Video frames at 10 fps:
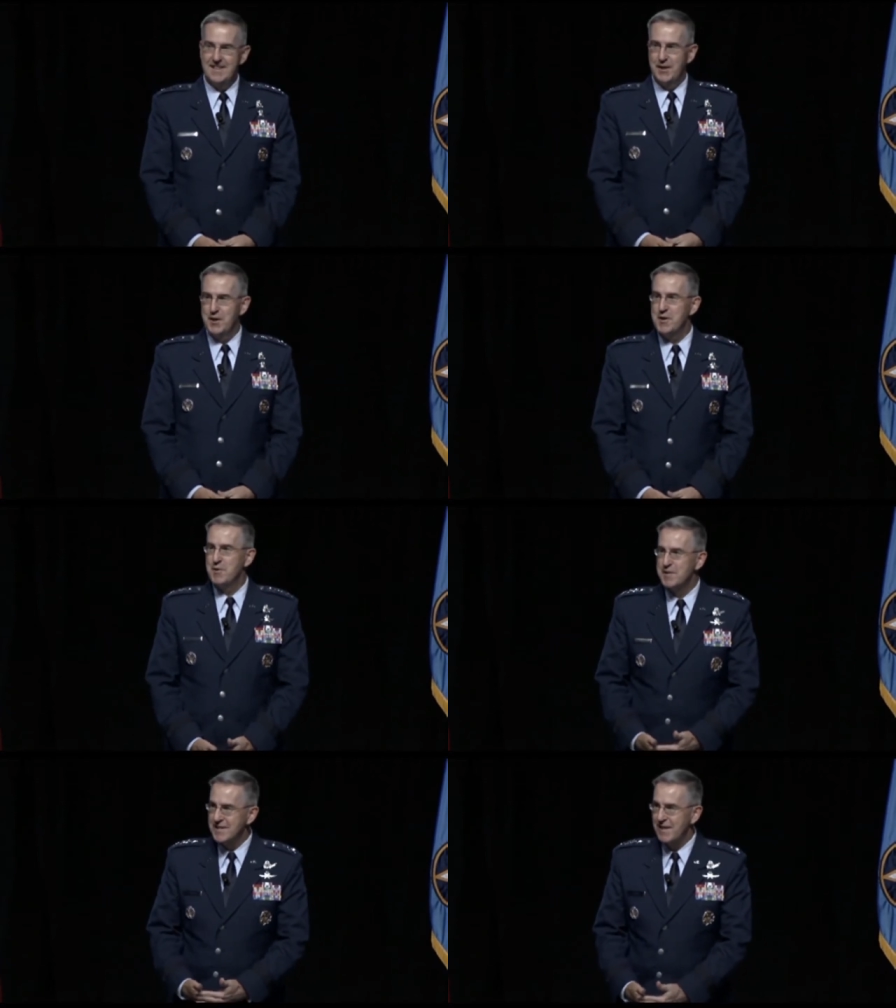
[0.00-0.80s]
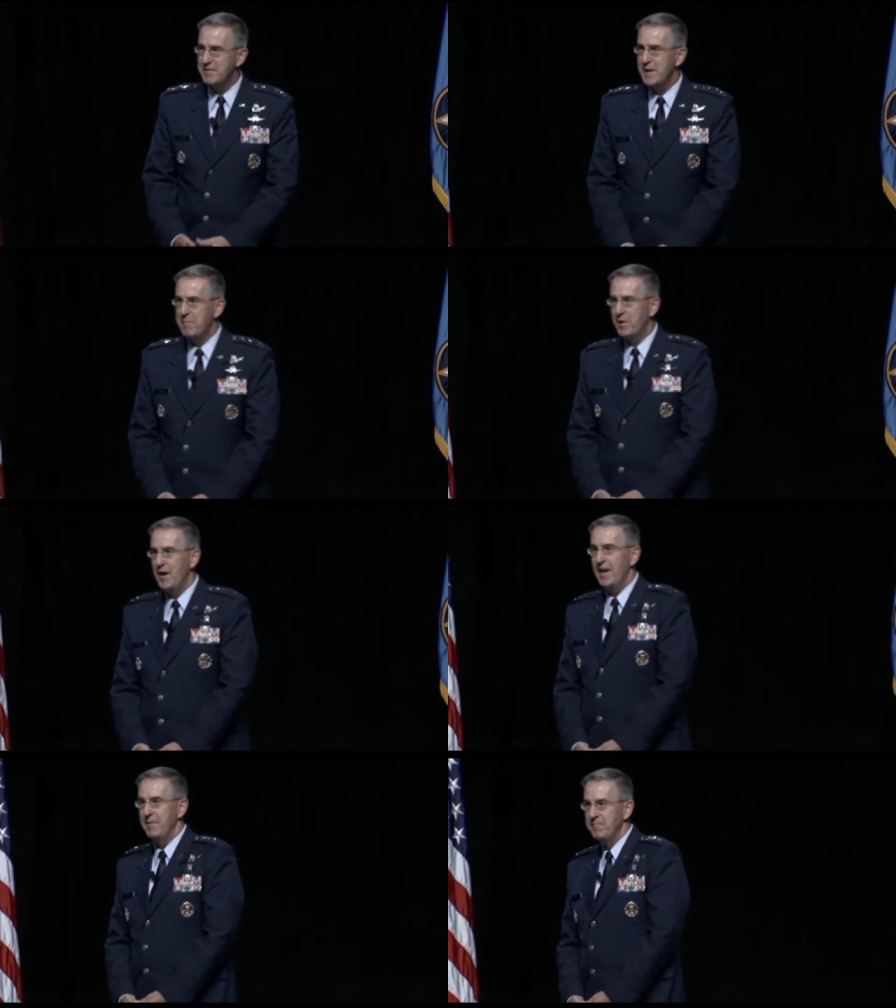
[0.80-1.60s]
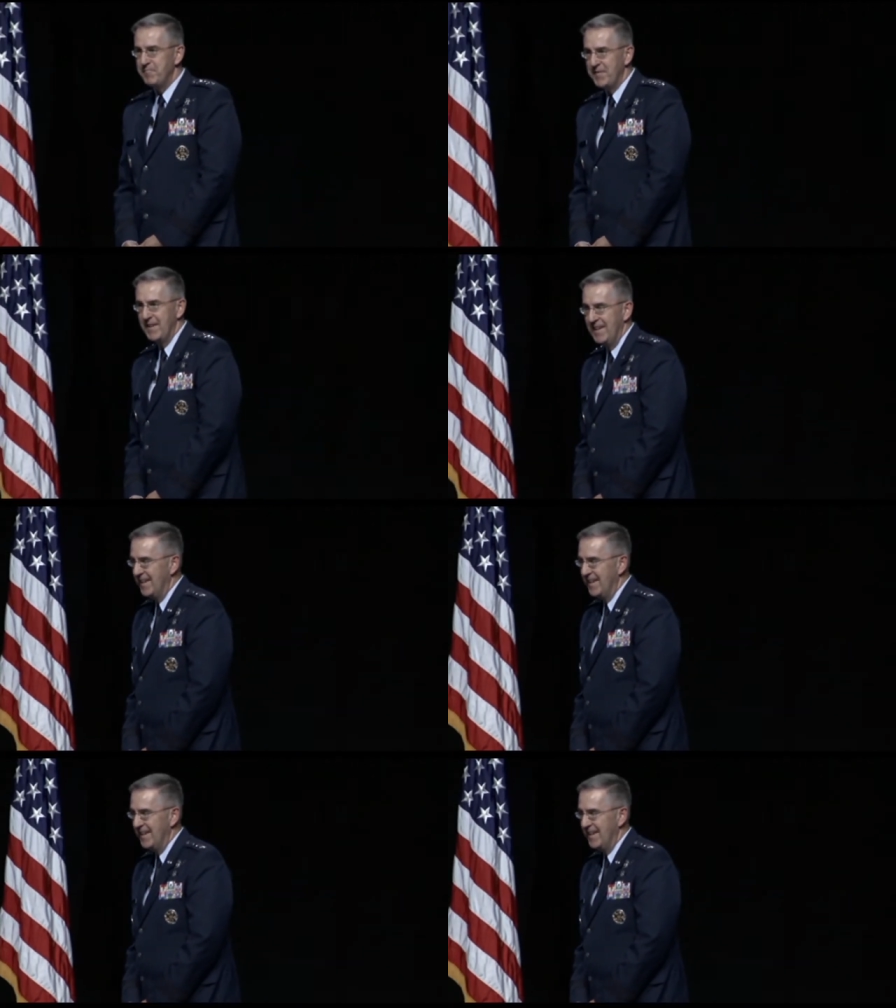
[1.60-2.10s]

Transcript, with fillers: And the good news is I've stopped crying.